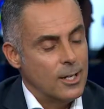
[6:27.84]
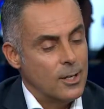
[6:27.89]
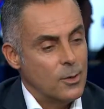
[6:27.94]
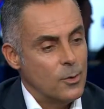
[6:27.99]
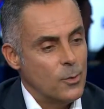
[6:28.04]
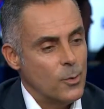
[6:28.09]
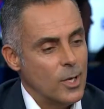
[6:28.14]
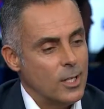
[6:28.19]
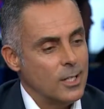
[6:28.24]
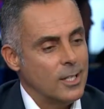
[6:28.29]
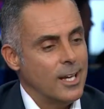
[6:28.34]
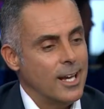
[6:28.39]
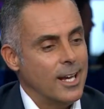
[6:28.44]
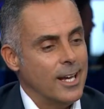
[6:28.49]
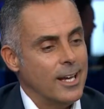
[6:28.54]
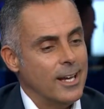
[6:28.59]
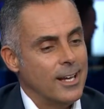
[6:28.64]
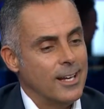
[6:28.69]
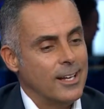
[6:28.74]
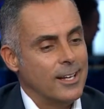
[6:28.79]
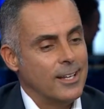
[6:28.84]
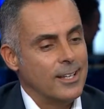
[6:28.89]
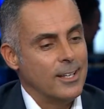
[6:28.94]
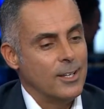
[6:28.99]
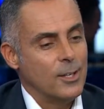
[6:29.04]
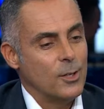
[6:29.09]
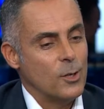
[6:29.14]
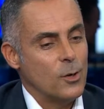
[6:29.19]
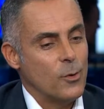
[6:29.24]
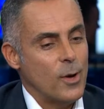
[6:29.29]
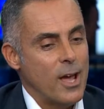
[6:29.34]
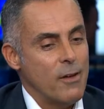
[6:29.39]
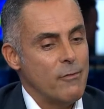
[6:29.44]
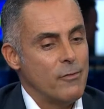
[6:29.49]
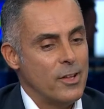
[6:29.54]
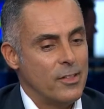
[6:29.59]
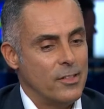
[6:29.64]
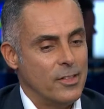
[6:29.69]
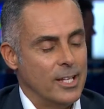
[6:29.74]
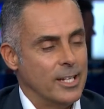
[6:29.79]
Well, you know,
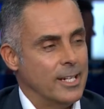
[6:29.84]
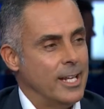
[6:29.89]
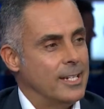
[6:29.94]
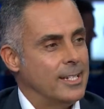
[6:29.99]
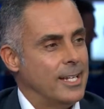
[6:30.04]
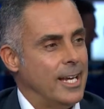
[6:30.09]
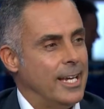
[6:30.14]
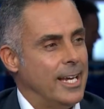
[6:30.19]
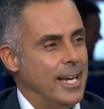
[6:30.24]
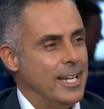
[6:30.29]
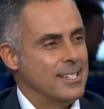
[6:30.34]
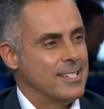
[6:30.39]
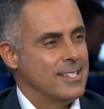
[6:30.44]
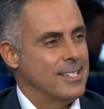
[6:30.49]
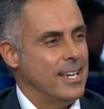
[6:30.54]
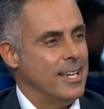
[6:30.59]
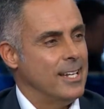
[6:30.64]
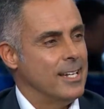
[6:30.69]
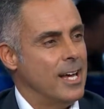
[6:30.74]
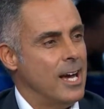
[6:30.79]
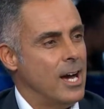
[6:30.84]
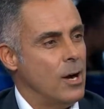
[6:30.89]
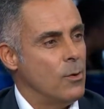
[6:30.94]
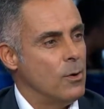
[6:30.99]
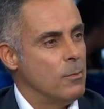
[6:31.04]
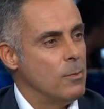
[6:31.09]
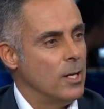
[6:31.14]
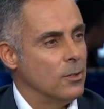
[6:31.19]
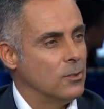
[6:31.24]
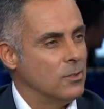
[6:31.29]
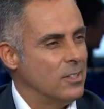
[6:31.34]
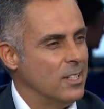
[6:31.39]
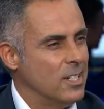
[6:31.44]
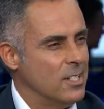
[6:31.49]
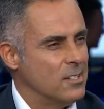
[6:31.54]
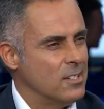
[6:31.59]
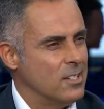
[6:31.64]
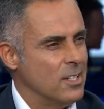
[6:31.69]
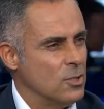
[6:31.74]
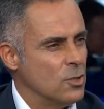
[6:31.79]
everything that I can say now about
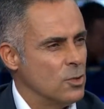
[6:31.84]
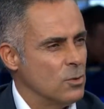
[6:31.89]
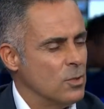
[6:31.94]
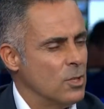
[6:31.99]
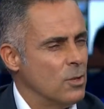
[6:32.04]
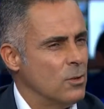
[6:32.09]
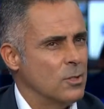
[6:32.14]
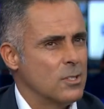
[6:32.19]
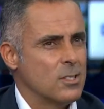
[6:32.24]
this issue, you know,